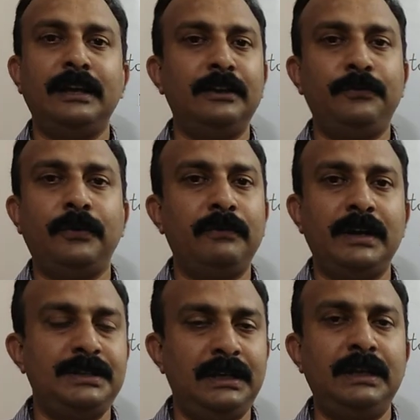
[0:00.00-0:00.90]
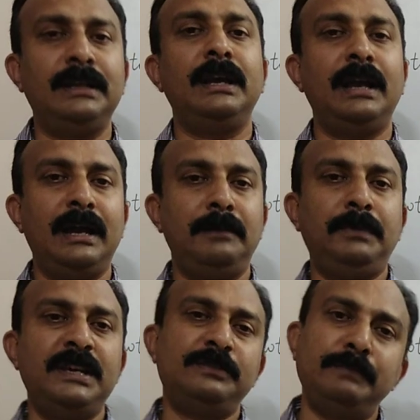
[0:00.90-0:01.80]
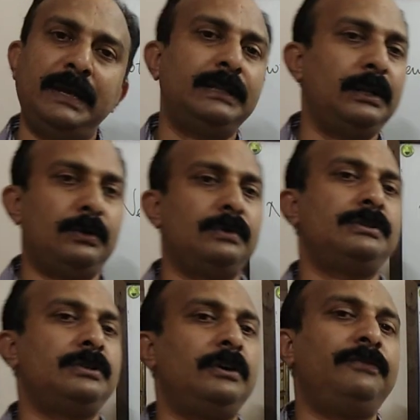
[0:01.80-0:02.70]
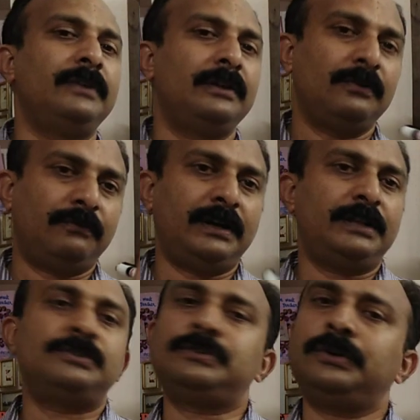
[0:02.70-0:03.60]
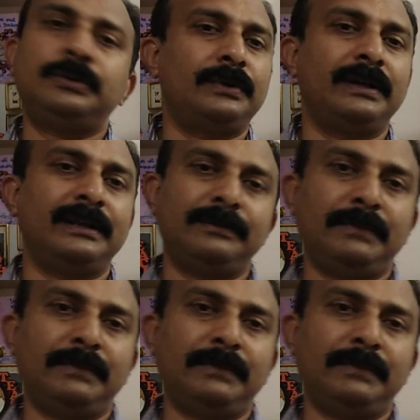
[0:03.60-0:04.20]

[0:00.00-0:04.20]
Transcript: Thank you for watching and please make the notes of what is taught today.